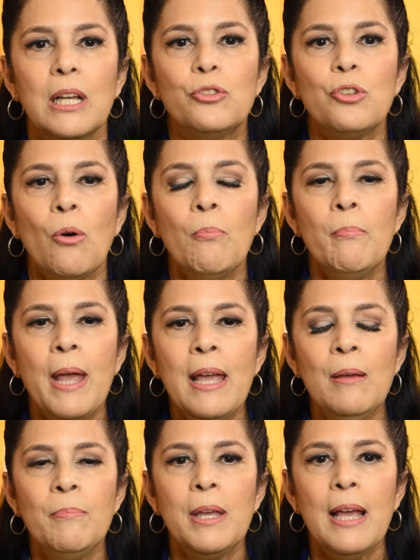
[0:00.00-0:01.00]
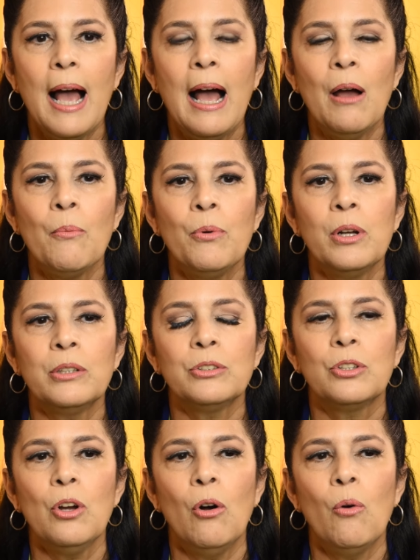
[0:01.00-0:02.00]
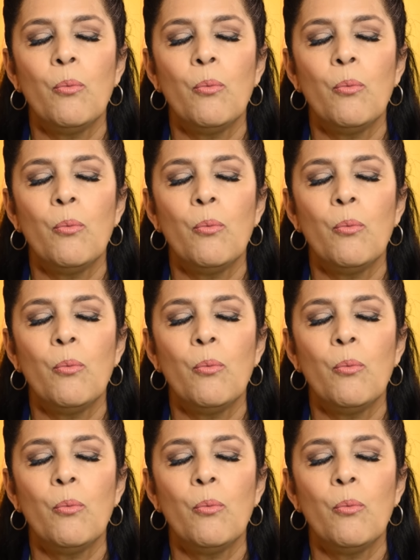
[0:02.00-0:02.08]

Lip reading: So maybe I would go